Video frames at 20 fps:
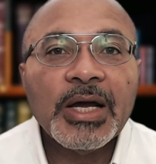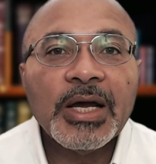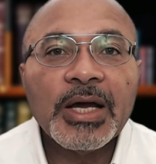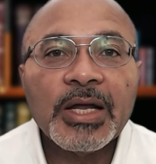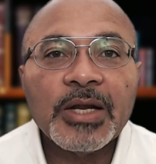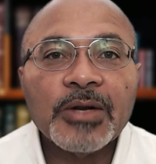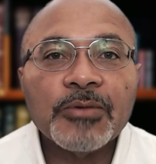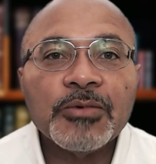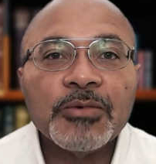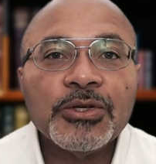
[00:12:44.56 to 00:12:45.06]

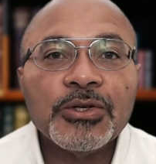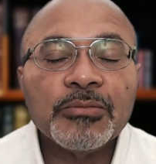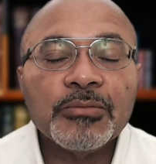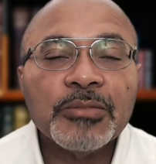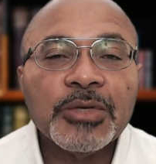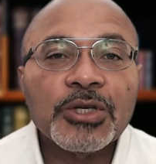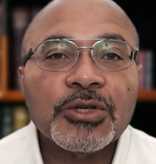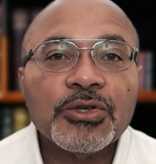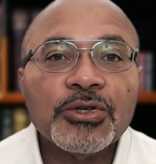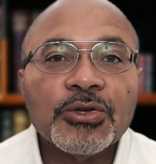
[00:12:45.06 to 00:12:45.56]
and we should
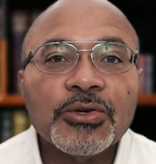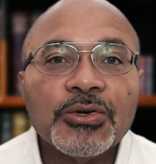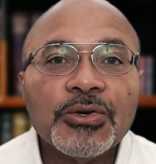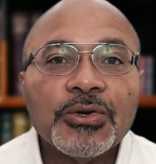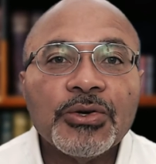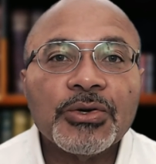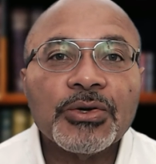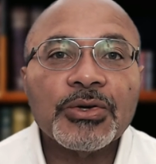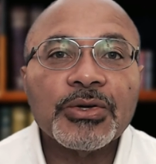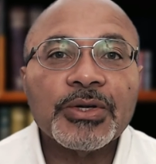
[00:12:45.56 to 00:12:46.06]
make
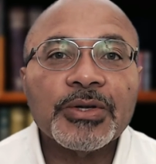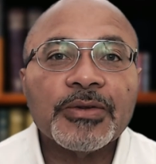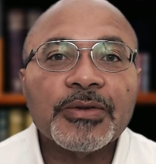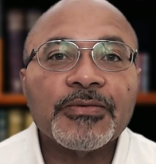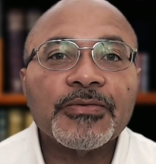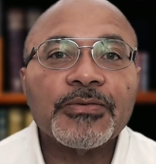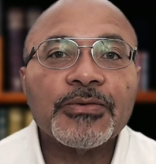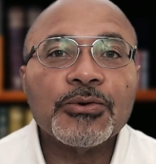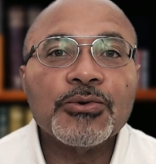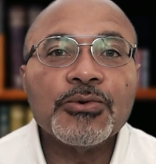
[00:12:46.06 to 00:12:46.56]
sure that
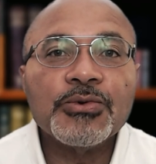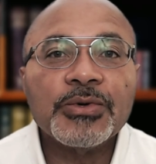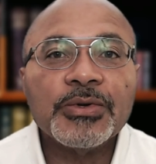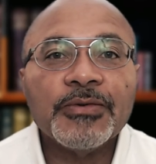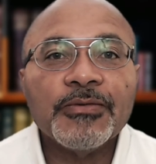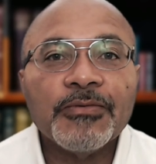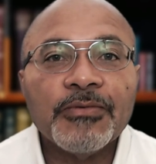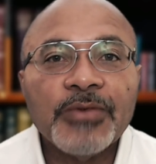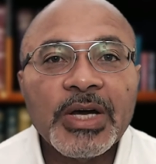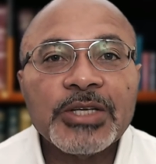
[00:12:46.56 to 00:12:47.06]
the
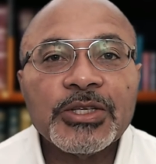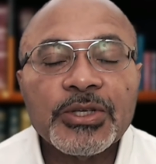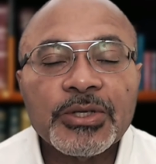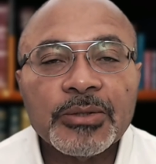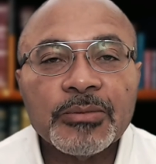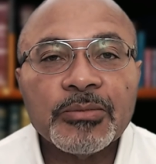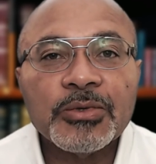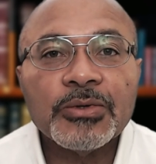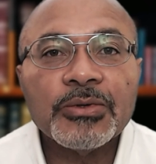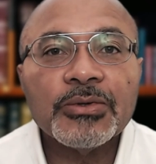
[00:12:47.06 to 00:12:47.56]
fruit and
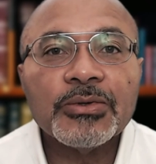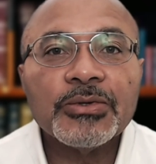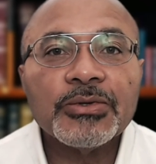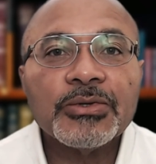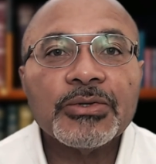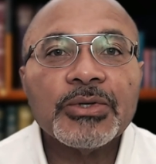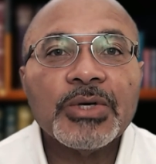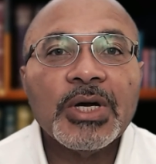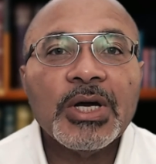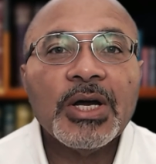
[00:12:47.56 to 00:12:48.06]

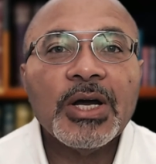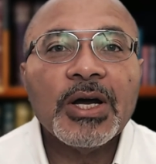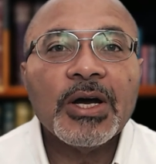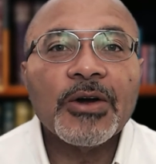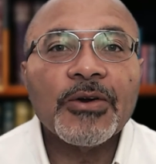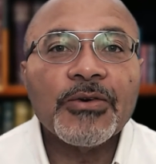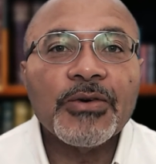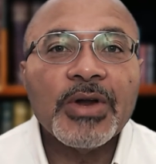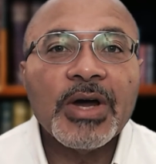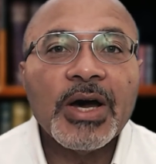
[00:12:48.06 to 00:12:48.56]
vegetables
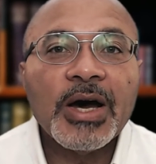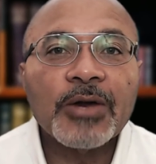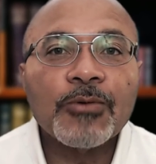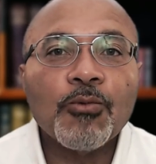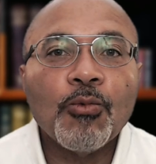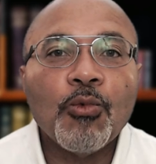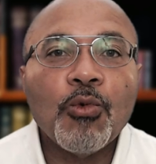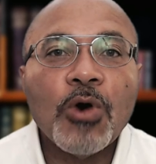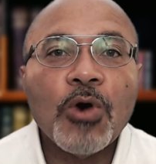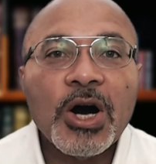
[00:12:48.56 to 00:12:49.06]
are
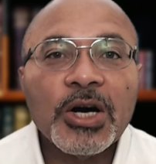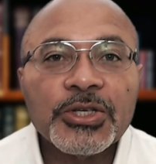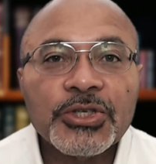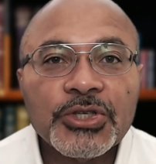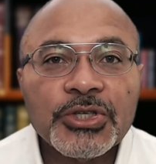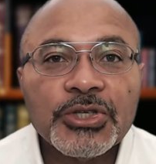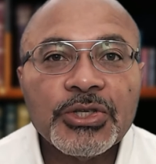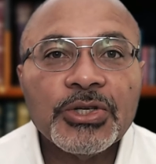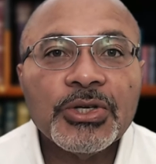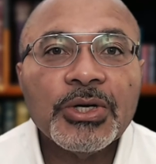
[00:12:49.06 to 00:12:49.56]
not
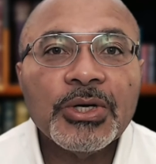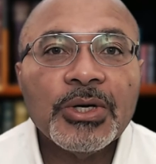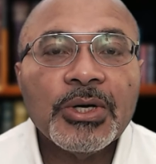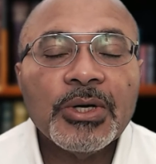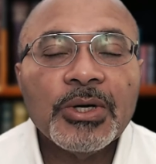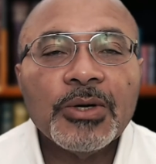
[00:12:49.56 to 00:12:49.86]
washed